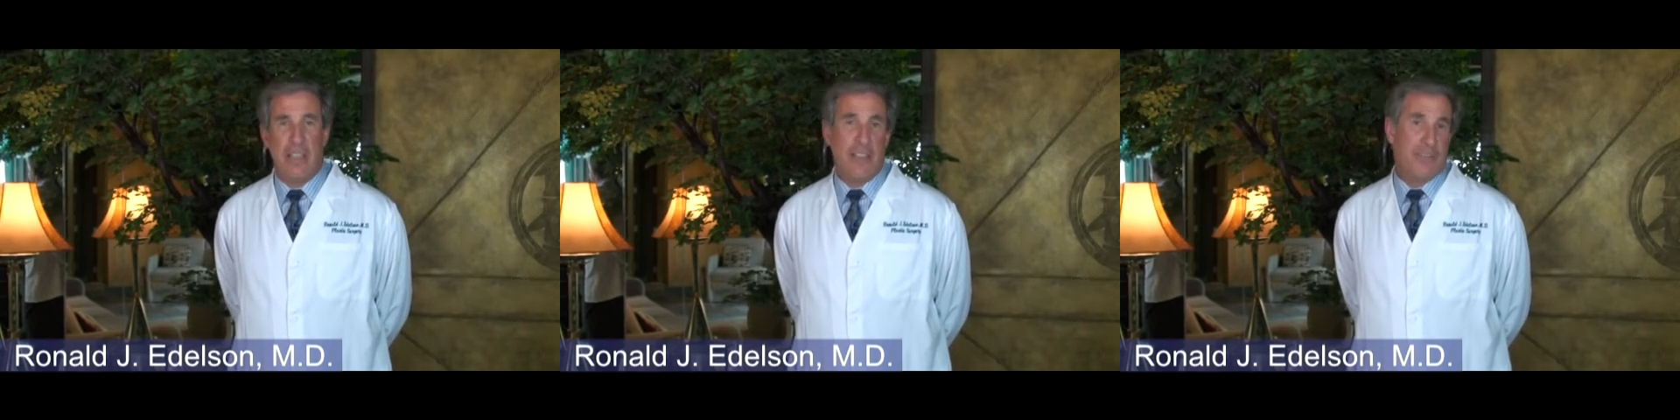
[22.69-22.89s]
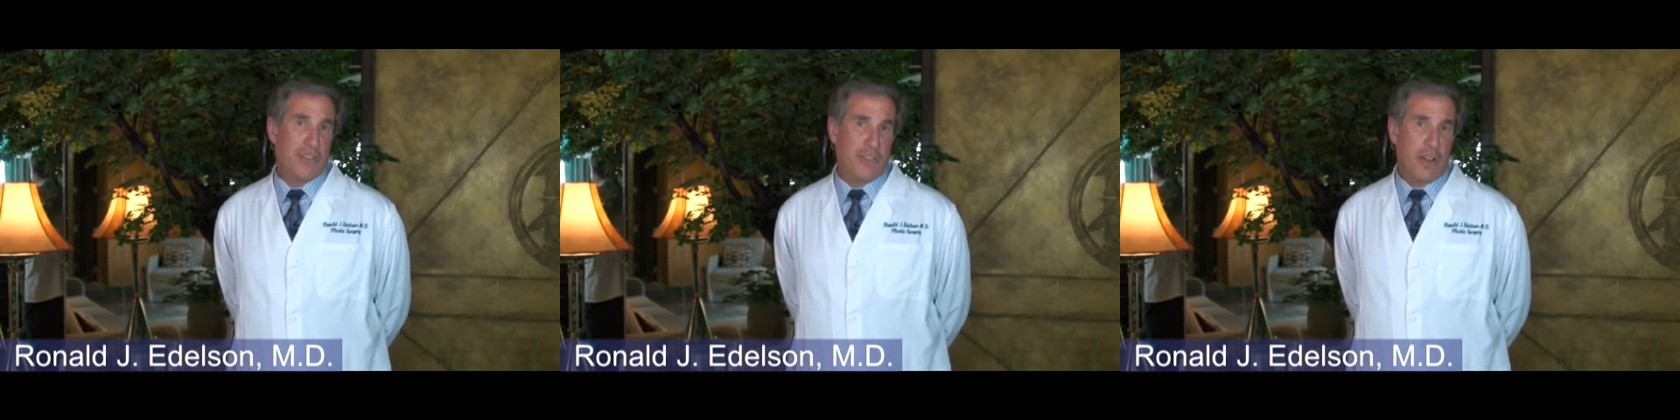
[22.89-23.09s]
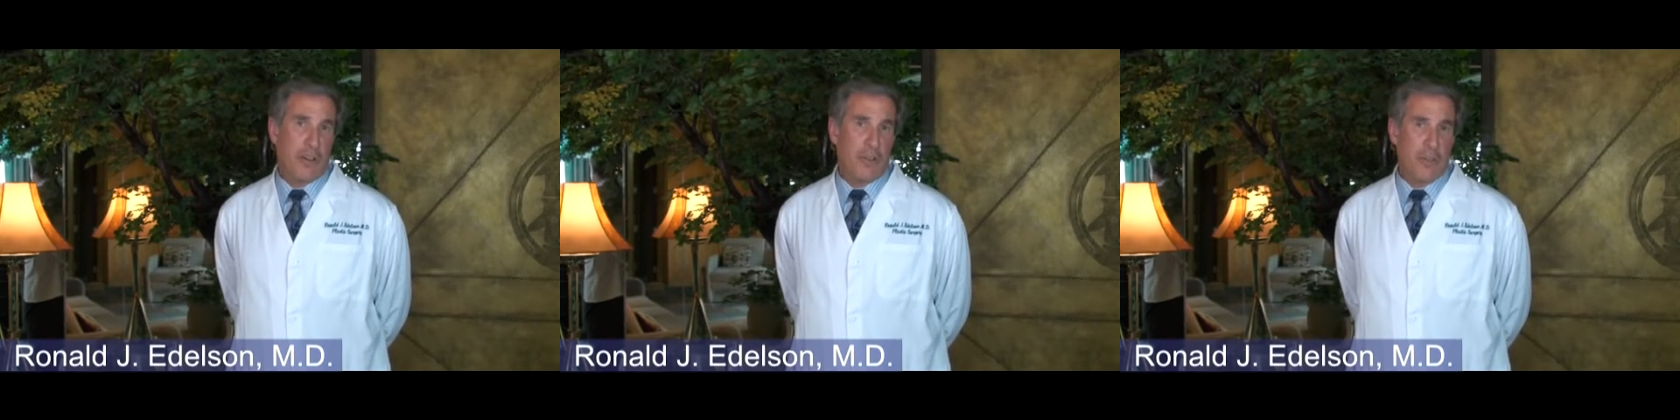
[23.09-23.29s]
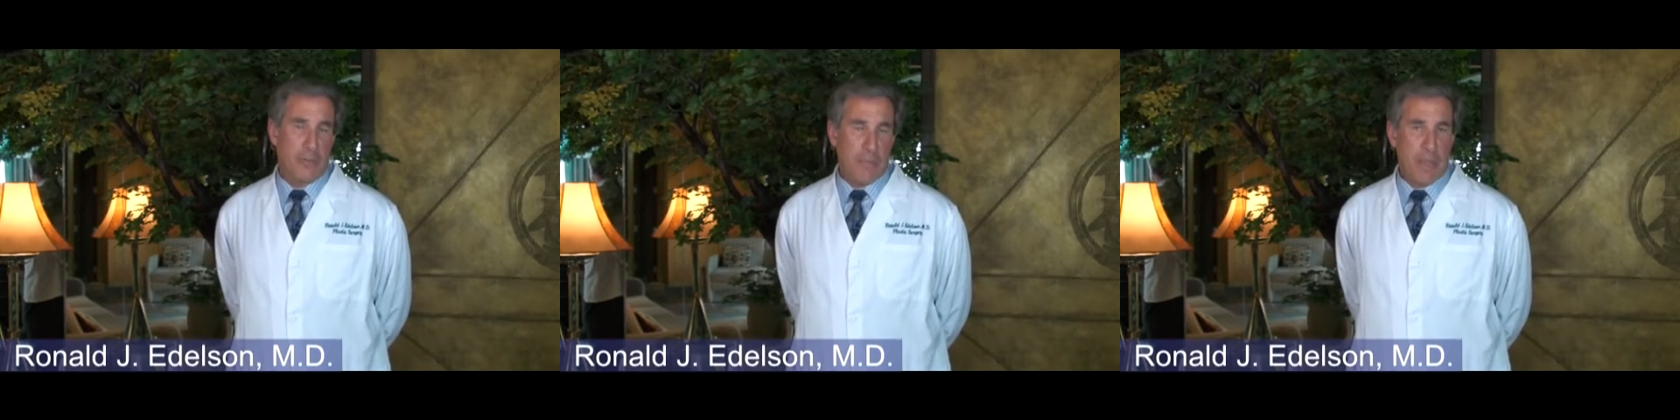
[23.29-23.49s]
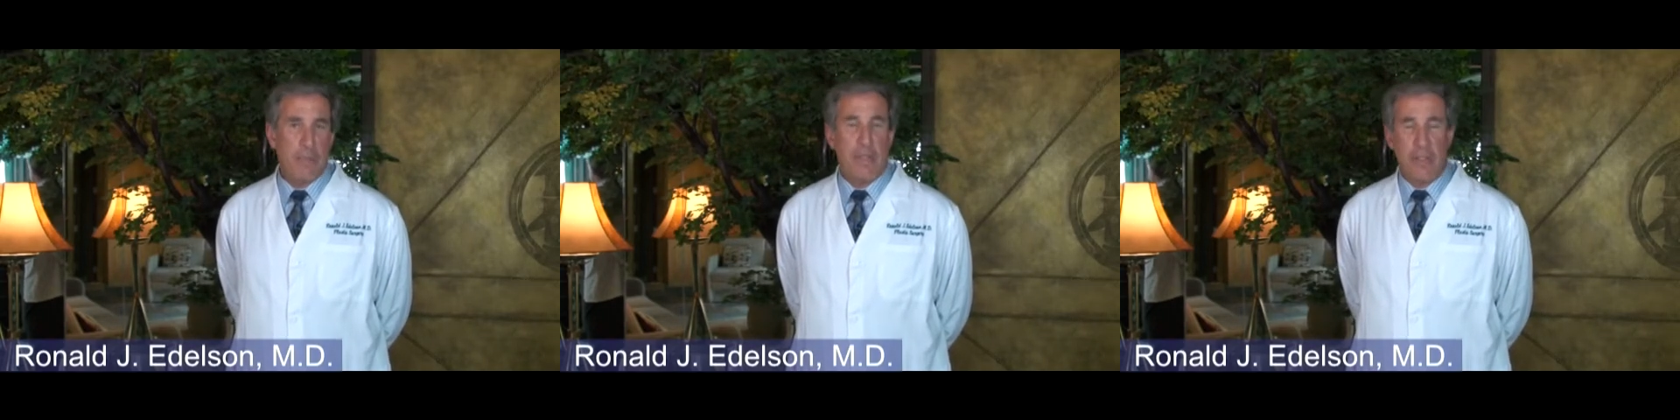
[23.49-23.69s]
If so,
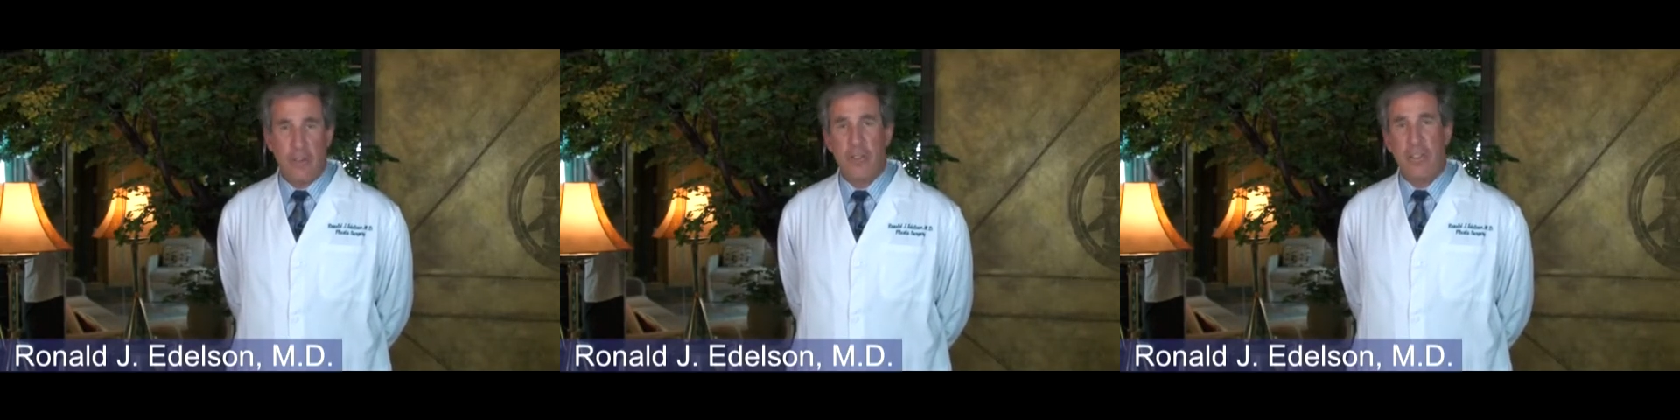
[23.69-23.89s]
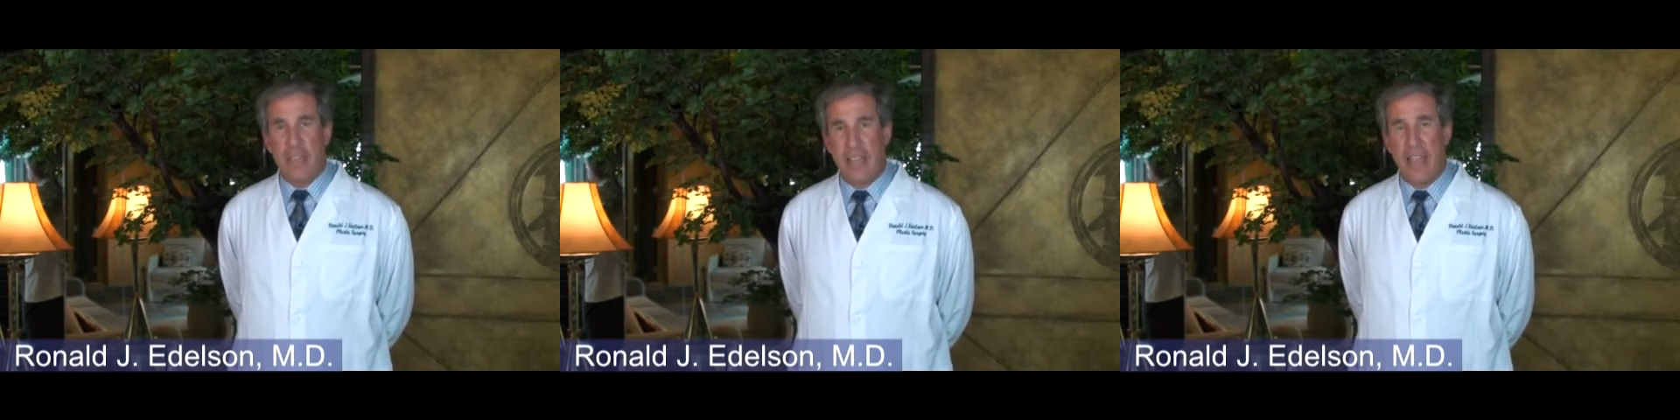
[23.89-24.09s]
you may be a good